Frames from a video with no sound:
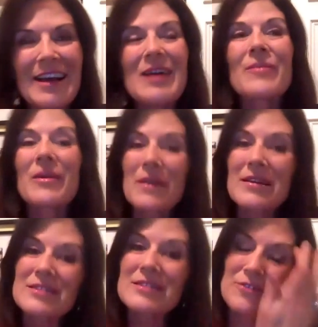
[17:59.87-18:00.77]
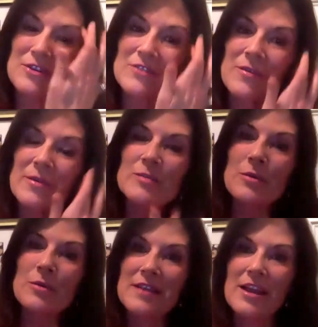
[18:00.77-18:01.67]
But I was the first female
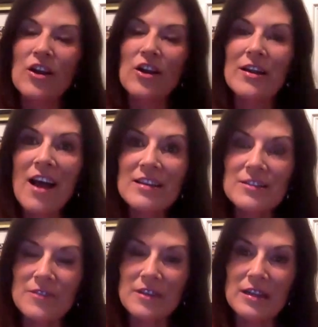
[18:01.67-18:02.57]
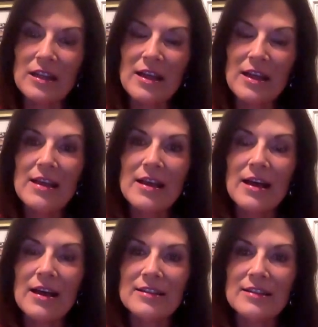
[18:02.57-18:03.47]
sports anchor in Knoxville,
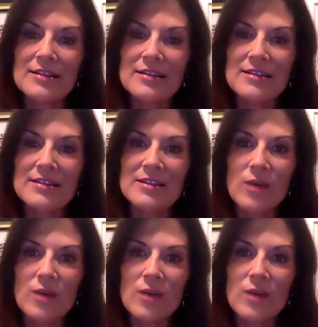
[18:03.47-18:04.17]
Tennessee as well.